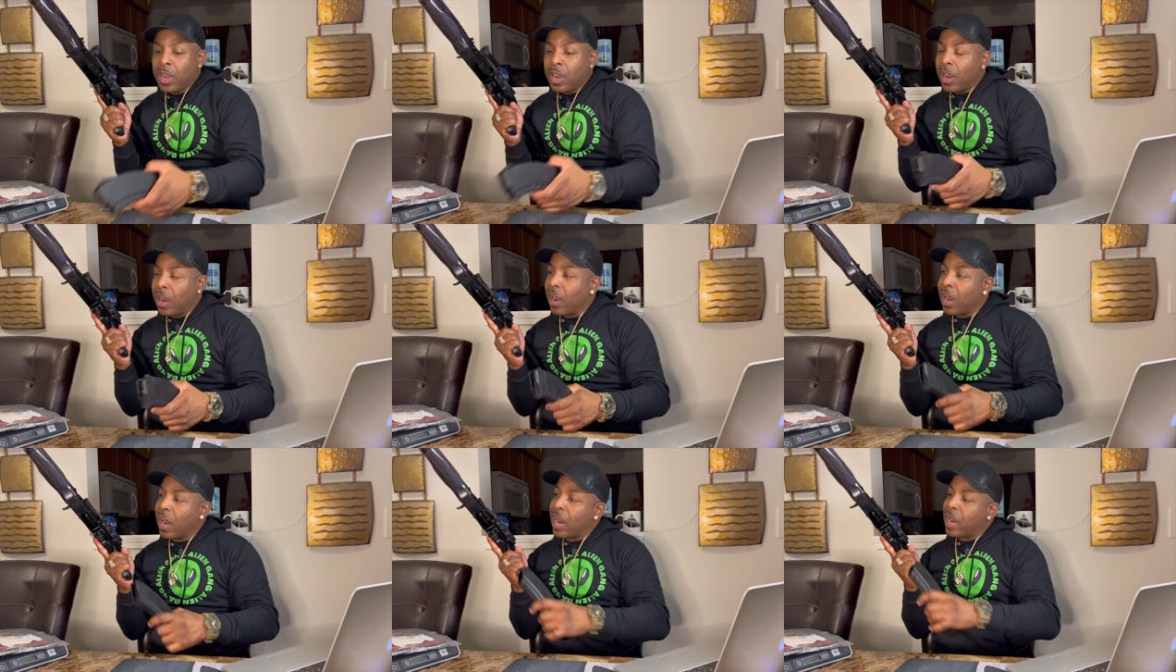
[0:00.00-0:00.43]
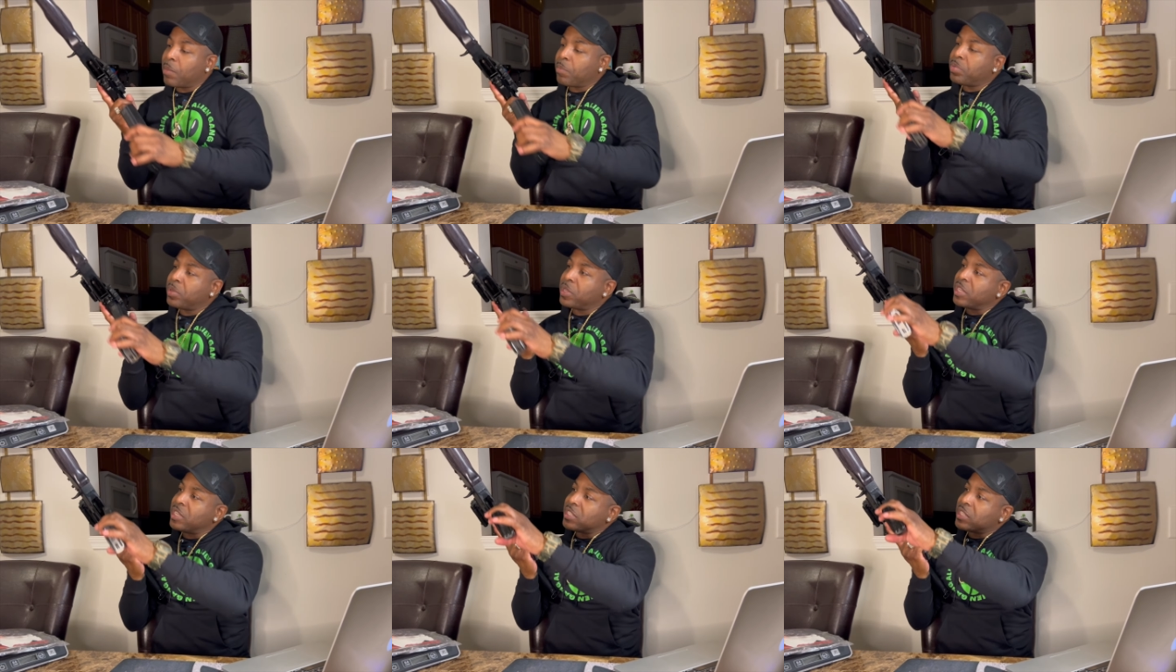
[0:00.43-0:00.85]
All right,
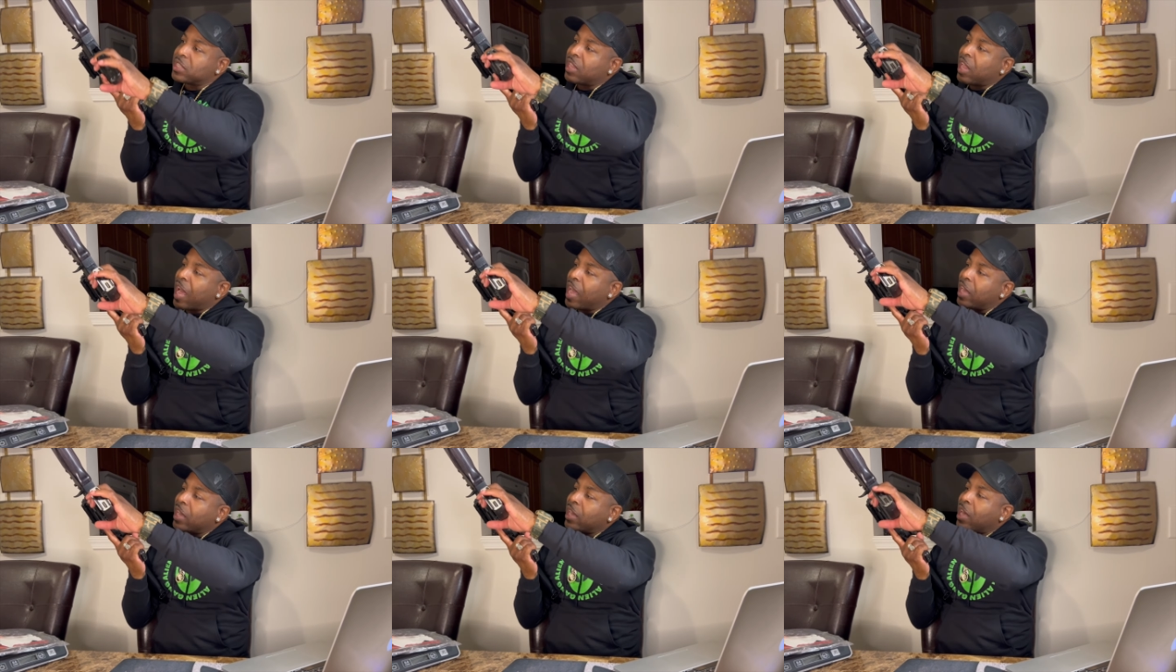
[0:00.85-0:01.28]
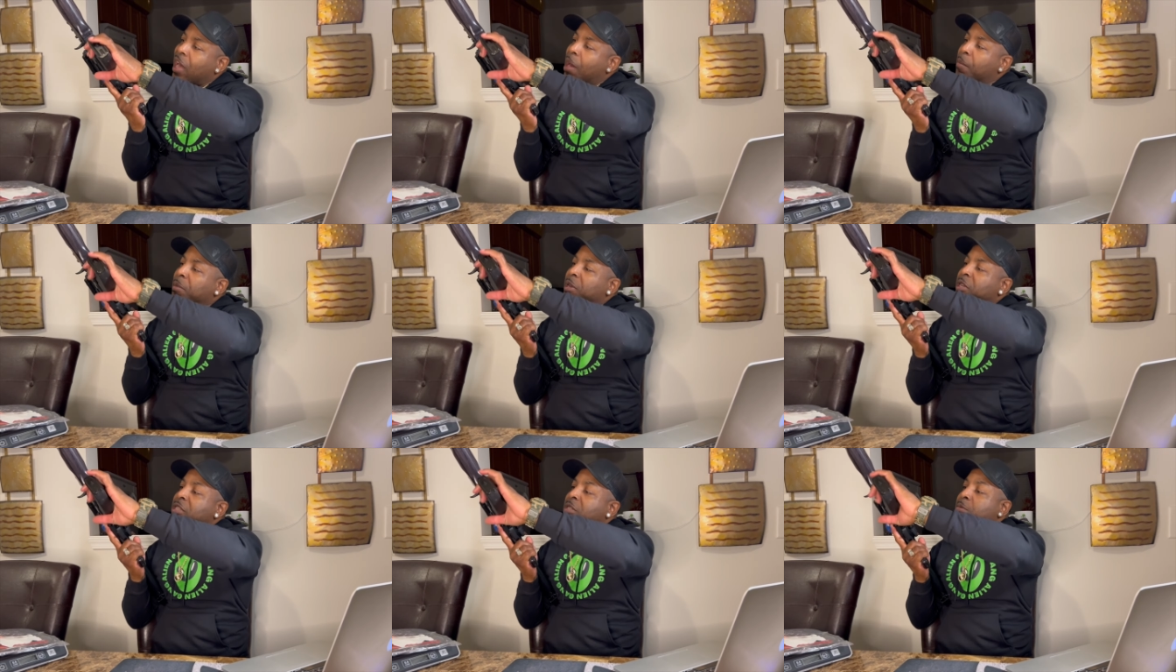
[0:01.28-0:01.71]
please like,
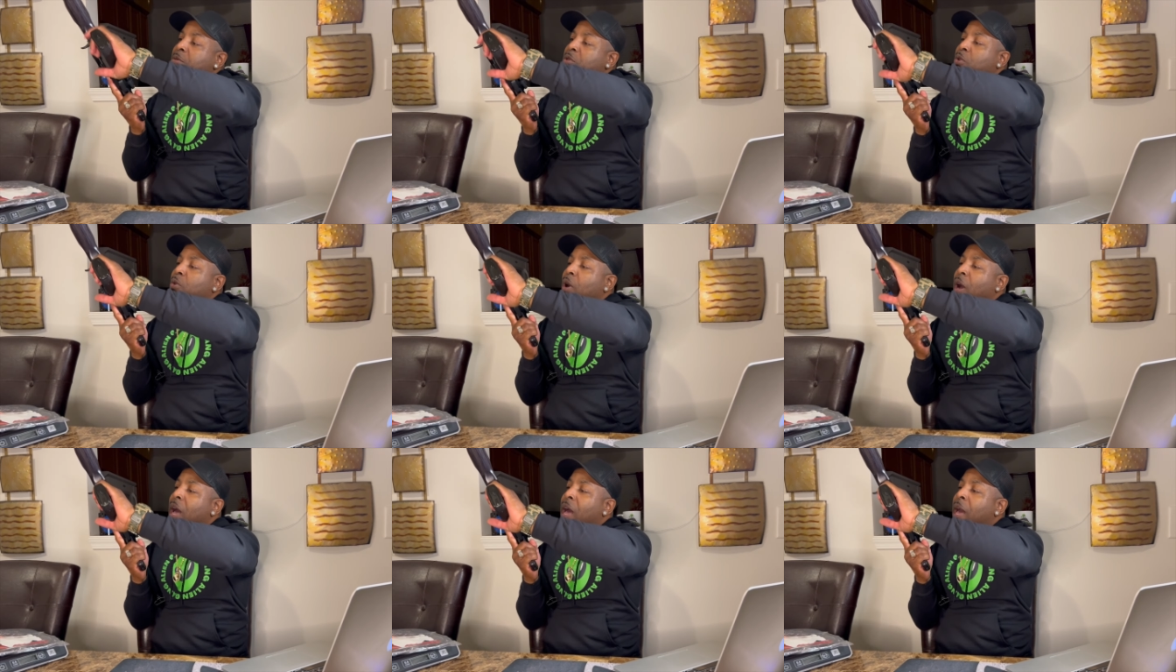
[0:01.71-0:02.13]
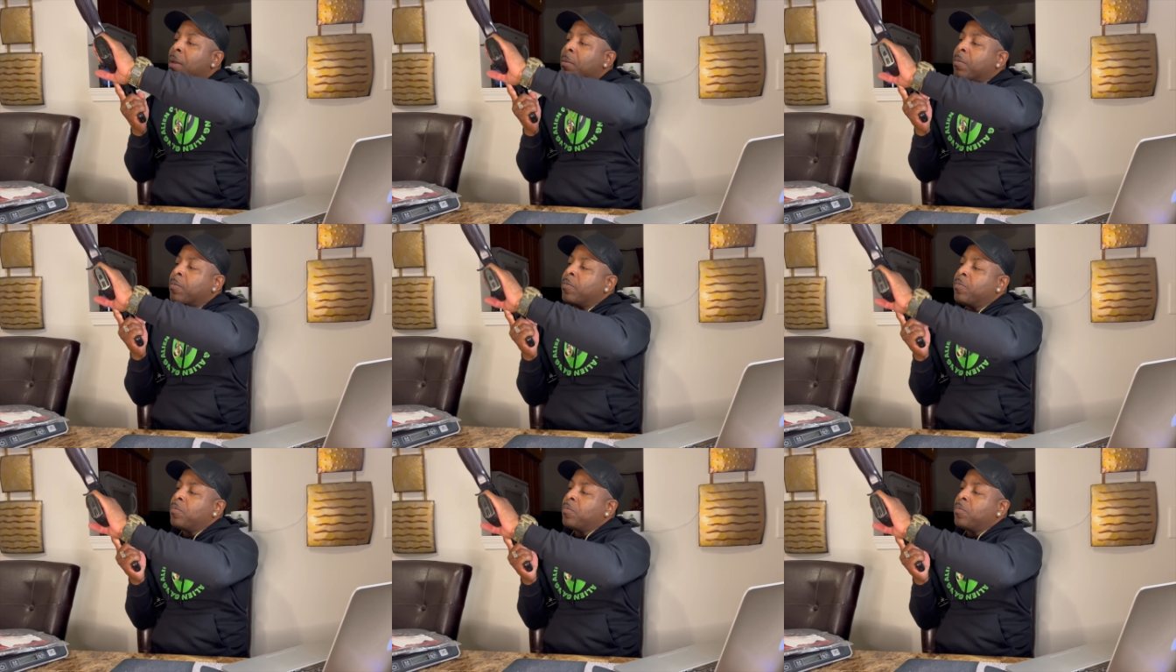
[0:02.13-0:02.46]
comment, subscribe